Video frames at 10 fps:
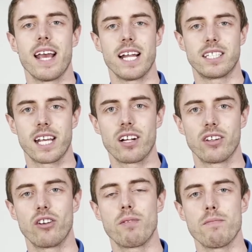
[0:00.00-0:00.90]
And to get a
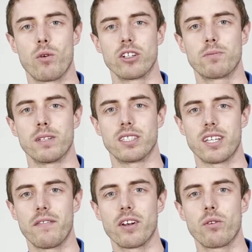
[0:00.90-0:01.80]
little bit more
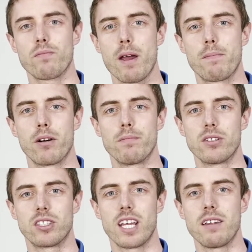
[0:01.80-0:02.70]
specific with my
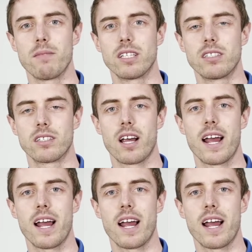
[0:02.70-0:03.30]
purpose statement,